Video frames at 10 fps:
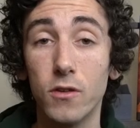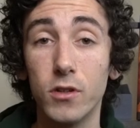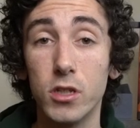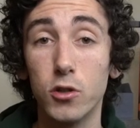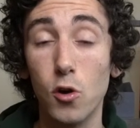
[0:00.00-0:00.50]

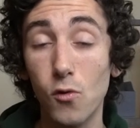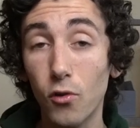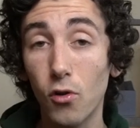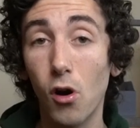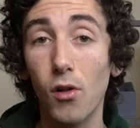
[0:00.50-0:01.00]
Service's
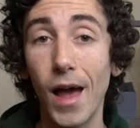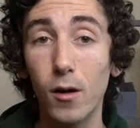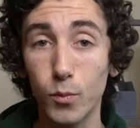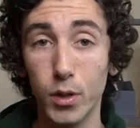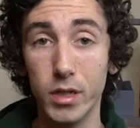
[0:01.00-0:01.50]
overall
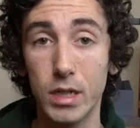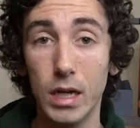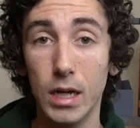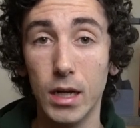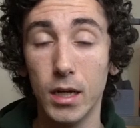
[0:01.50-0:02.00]
output.
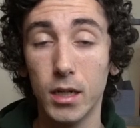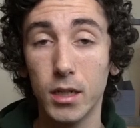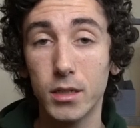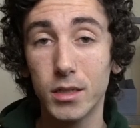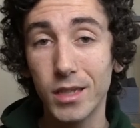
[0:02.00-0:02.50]

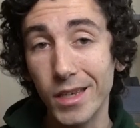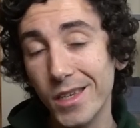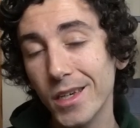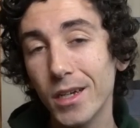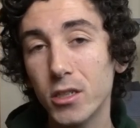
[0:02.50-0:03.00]

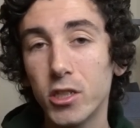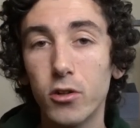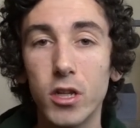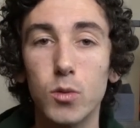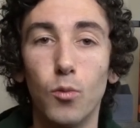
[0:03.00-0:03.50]
Skiing
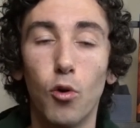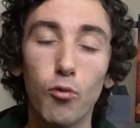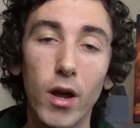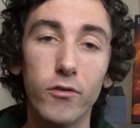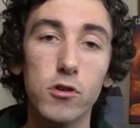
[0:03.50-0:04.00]
generates more
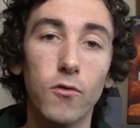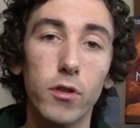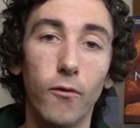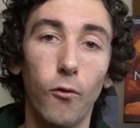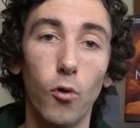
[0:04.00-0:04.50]
revenue
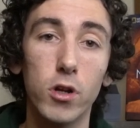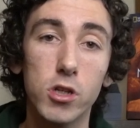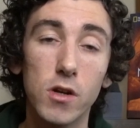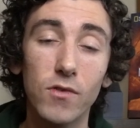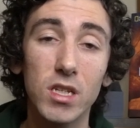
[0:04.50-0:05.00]
for the
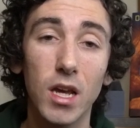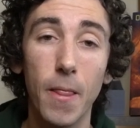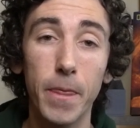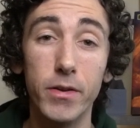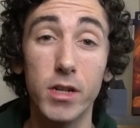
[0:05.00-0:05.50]
Forest Service
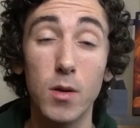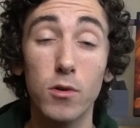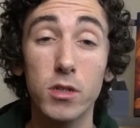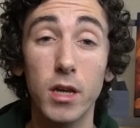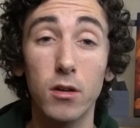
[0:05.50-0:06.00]
than
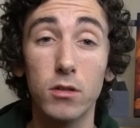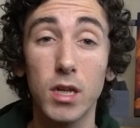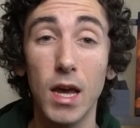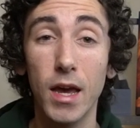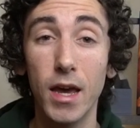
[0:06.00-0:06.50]
timber
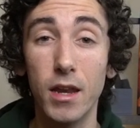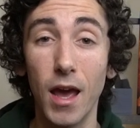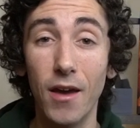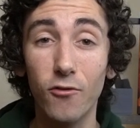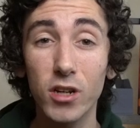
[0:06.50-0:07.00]
sales and
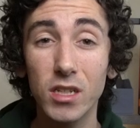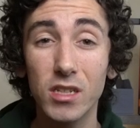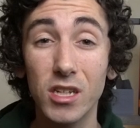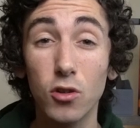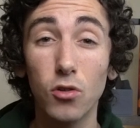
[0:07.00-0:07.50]
every
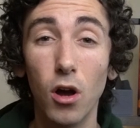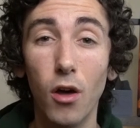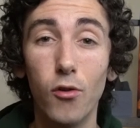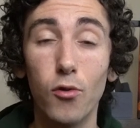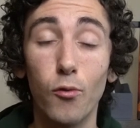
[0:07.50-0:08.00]
single
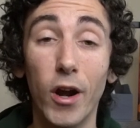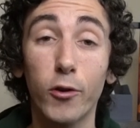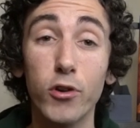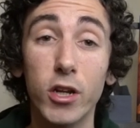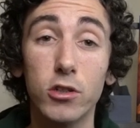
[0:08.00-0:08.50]
other
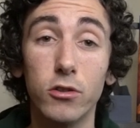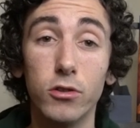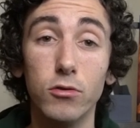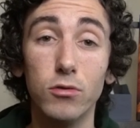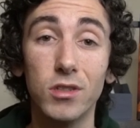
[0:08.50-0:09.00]
recreational
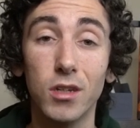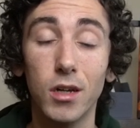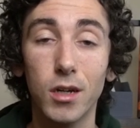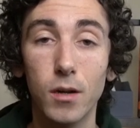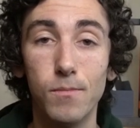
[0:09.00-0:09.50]
use
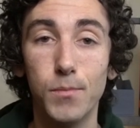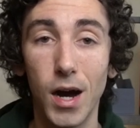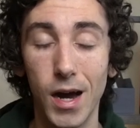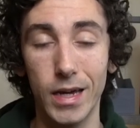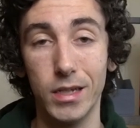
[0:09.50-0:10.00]

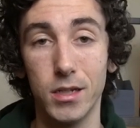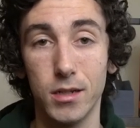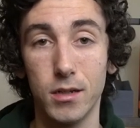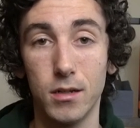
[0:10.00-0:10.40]
combined.